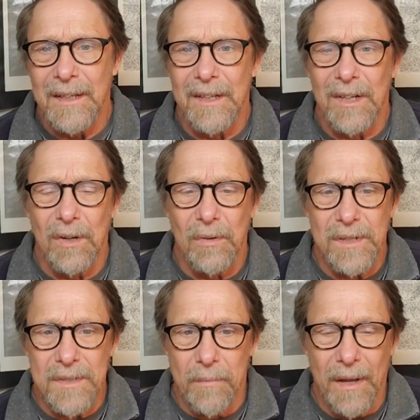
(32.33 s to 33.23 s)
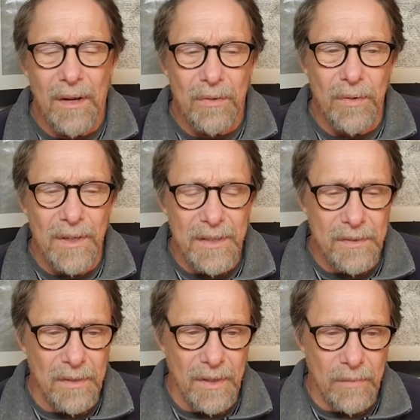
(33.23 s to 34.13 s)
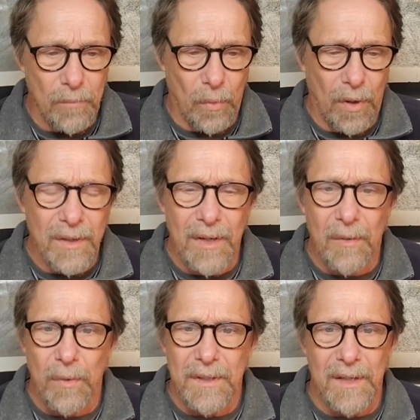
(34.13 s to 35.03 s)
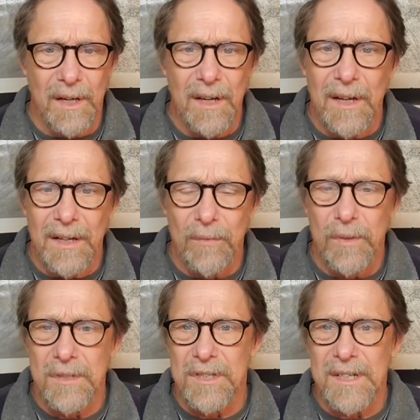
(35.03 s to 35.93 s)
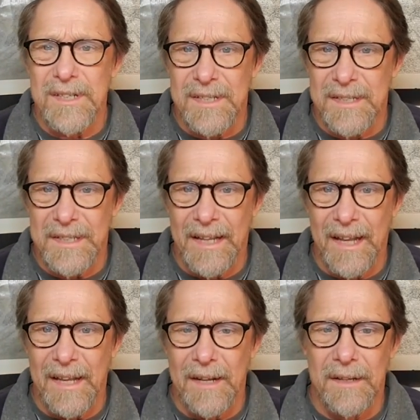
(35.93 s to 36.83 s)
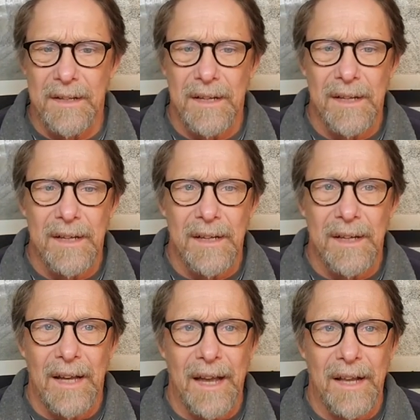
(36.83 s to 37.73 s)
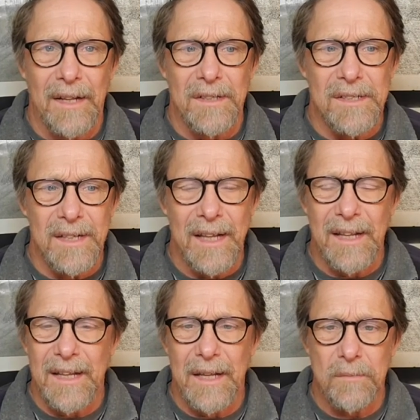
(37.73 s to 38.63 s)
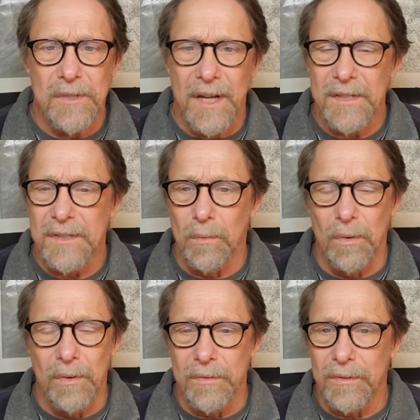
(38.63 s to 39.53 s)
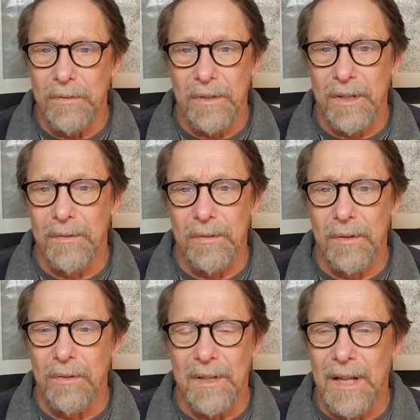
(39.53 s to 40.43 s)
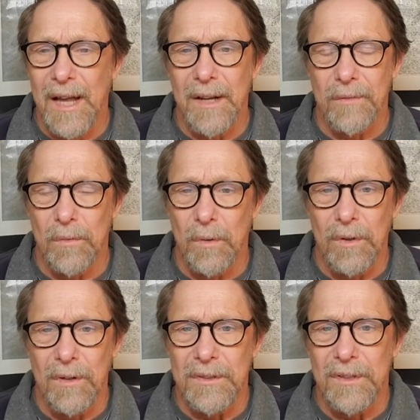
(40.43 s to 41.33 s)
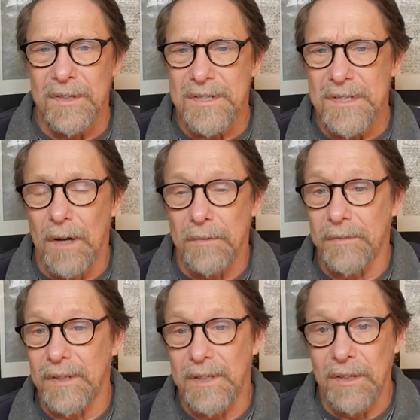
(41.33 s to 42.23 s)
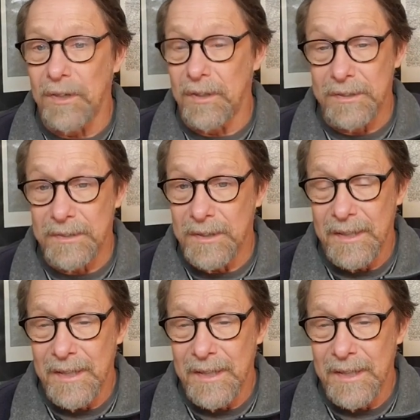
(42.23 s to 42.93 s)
you know, it's about really uh, walking with God, with Jesus, and and just letting Him change the world through you. You're the light of the world. You're the salt of the earth.